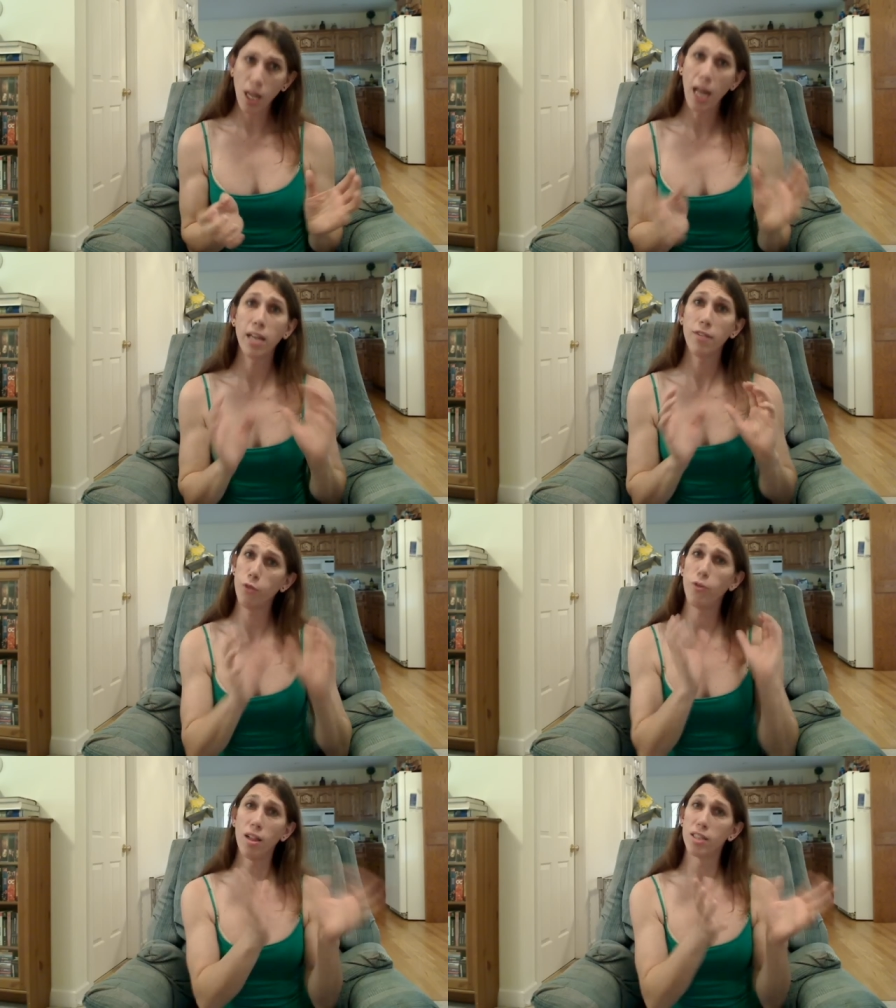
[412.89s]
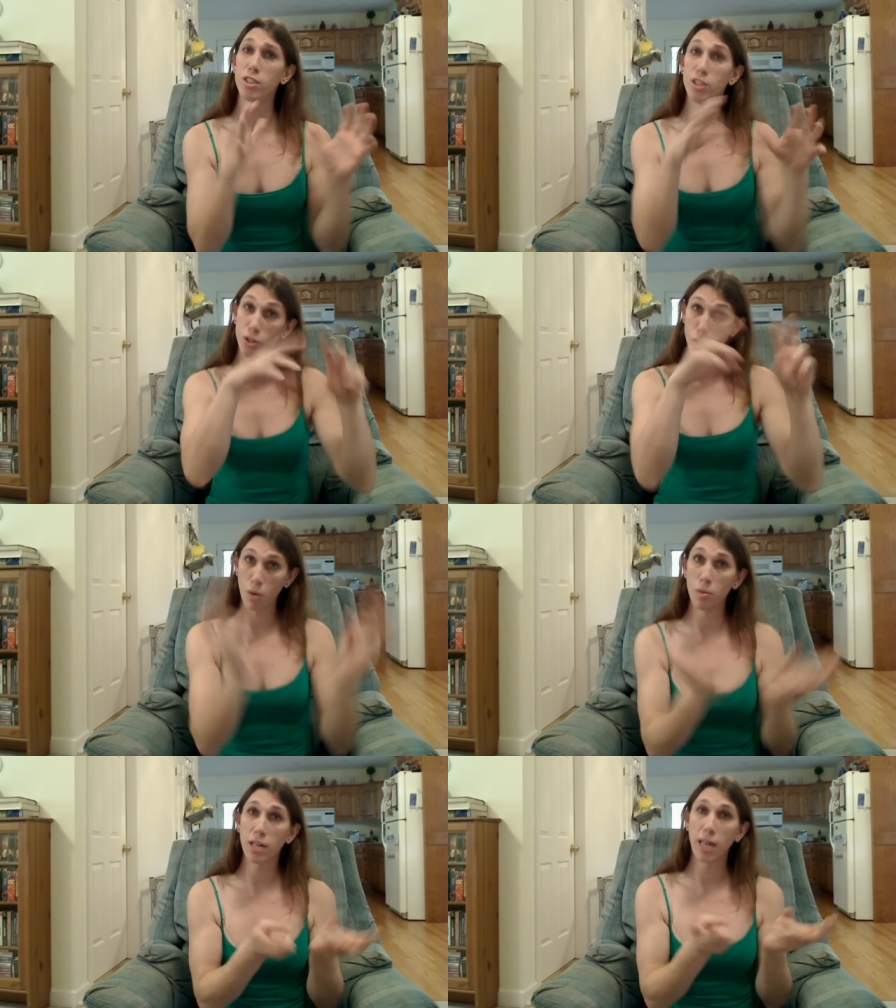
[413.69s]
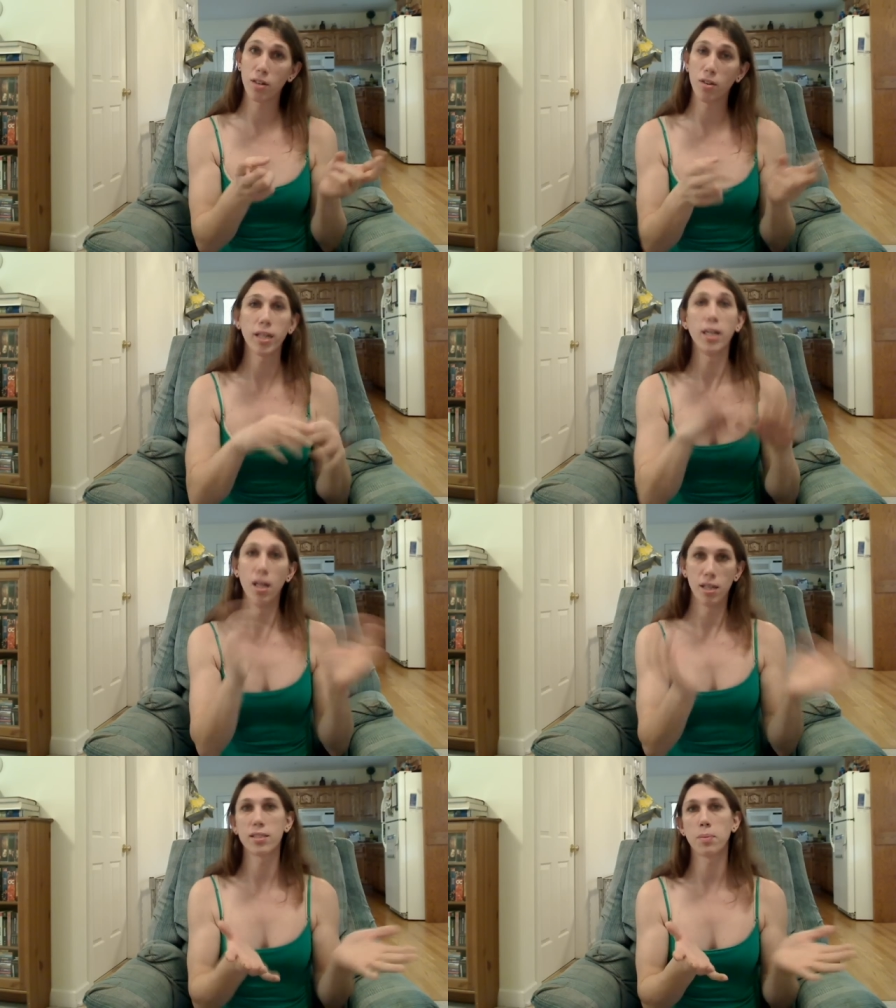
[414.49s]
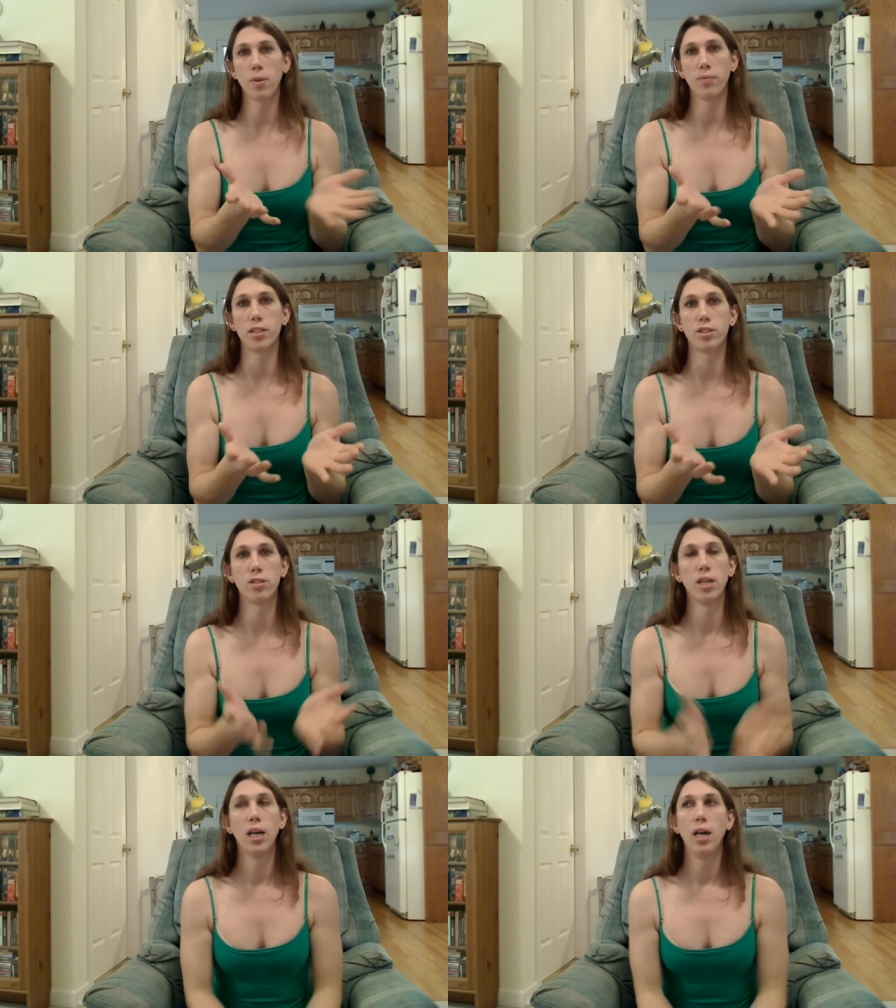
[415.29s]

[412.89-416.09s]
And if you fall into the normal category, that's a privilege.